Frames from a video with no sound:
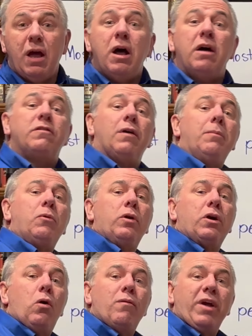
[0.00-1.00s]
So I'm going to
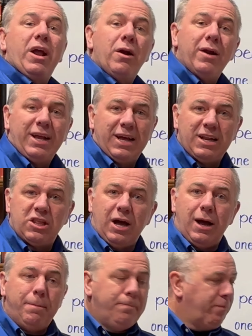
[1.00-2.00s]
go over here and get a job.